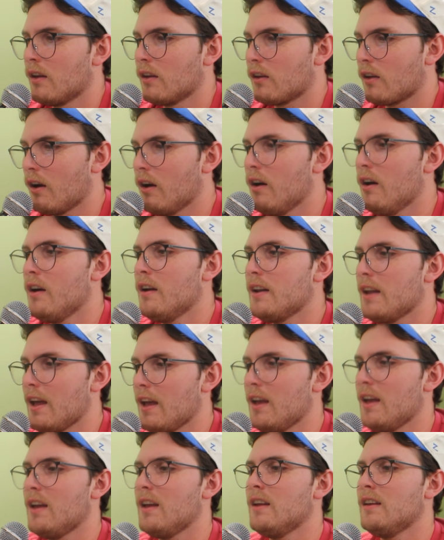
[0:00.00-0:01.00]
Con
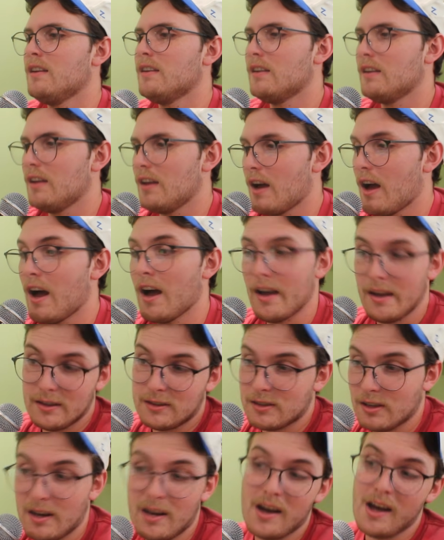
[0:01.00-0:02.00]
Ed I
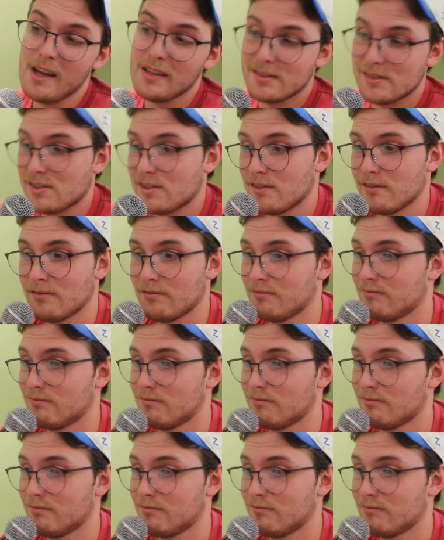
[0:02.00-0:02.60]
cut.